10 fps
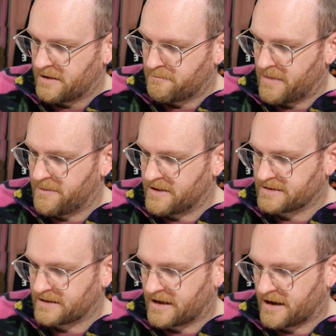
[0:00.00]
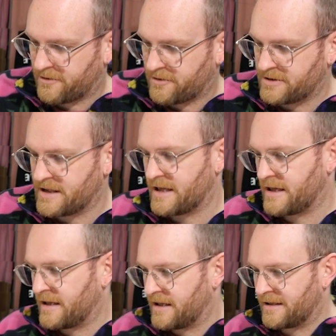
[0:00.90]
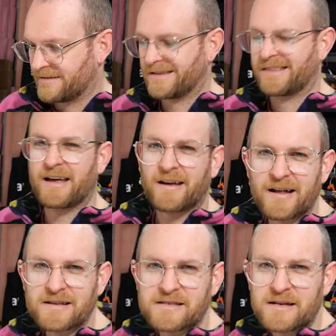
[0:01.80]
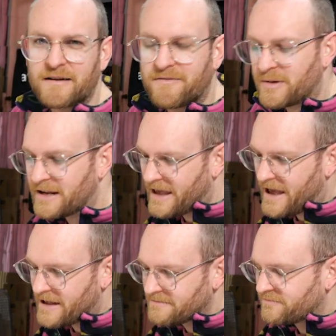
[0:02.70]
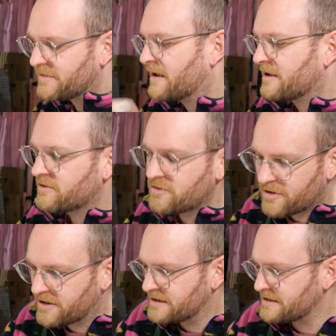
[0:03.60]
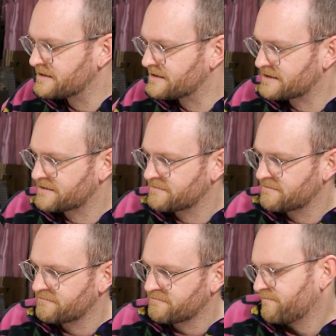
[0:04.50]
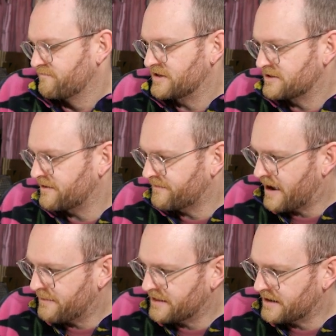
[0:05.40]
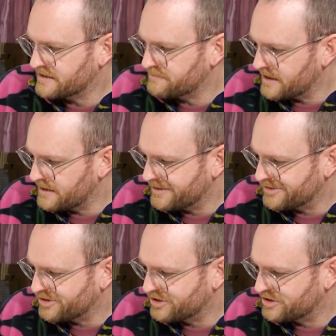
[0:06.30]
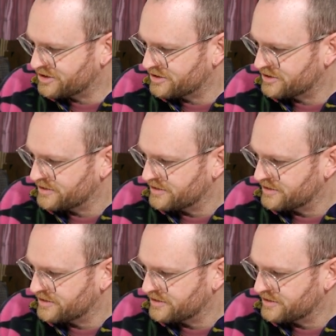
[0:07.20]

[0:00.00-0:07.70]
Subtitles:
Maybe there's a car on here, like that kind of stuff. But again, just not vibing that as much.